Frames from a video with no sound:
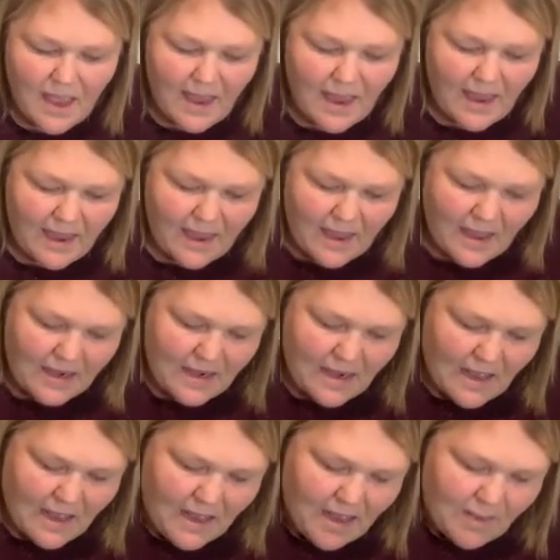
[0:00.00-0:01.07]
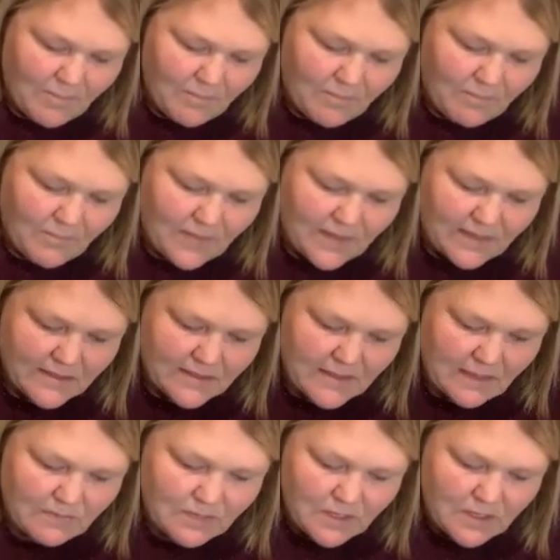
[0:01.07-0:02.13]
and it's
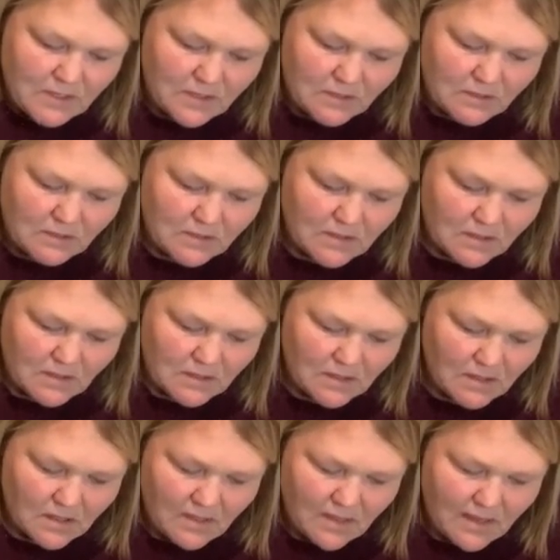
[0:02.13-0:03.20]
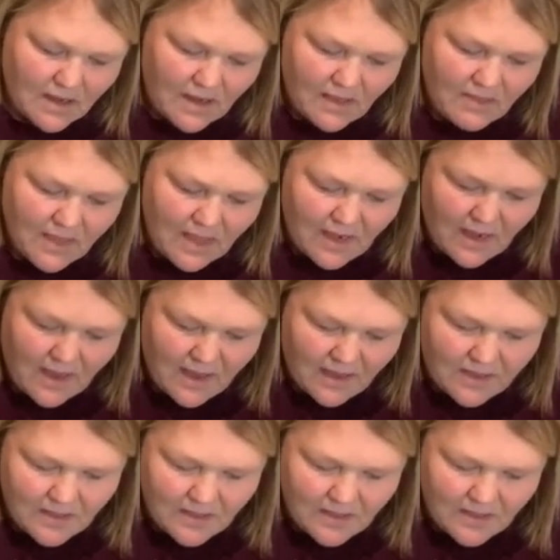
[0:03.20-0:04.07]
safe to use. And then I